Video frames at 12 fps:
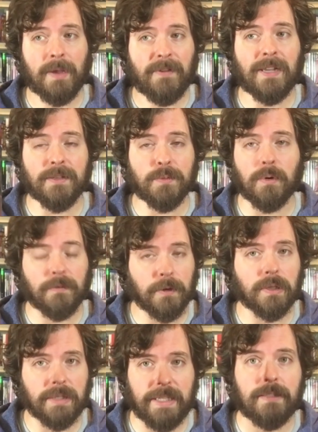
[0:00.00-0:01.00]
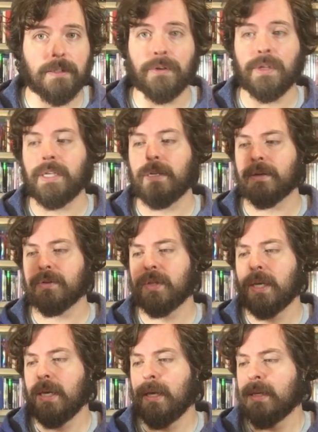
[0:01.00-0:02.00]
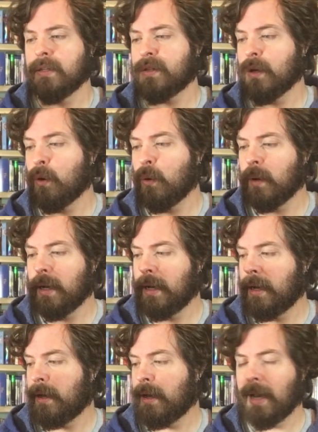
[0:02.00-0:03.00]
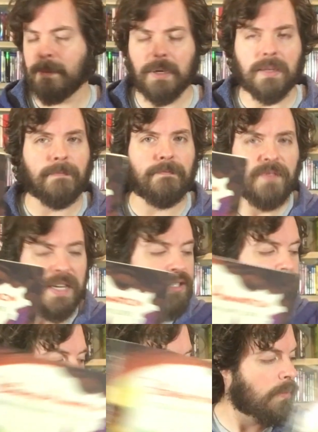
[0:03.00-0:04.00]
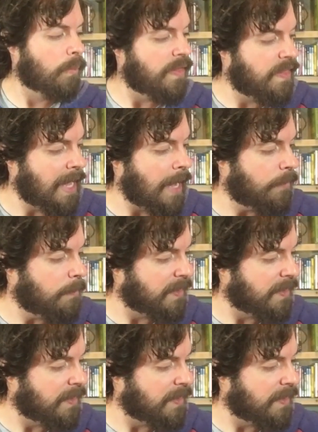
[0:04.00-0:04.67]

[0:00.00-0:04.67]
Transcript: I've had this book for at least 30 years, so uh, I'm gonna finish it with that one.